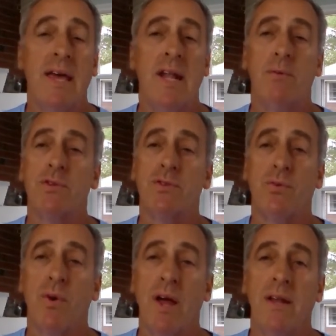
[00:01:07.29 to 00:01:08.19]
And it was
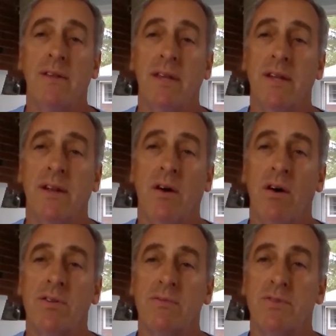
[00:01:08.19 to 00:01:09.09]
great. They did an
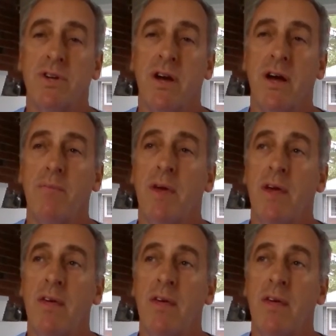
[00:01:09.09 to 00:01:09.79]
awesome job.